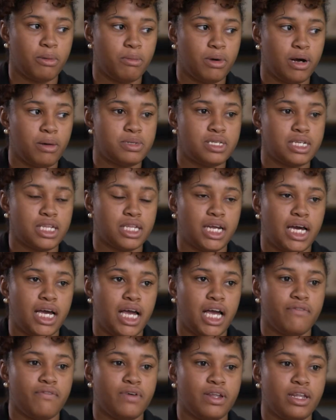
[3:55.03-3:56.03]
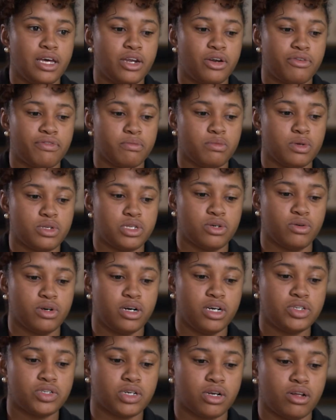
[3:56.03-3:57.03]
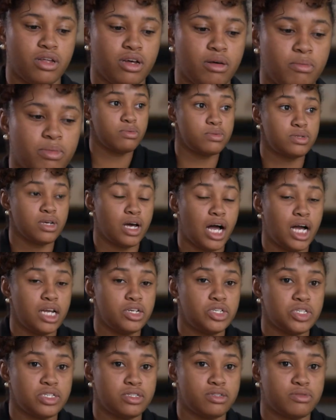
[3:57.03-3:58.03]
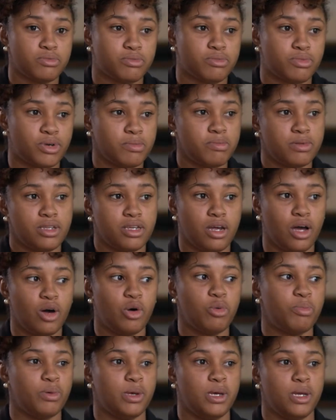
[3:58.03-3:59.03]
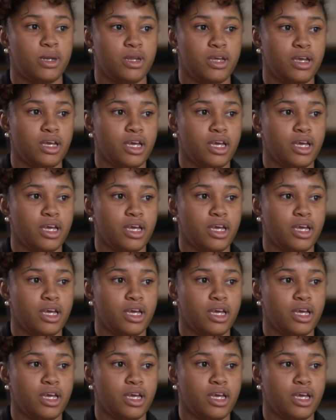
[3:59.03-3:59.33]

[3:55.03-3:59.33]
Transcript: mom said that I have a letter from the 200 Club. So I just ripped it open,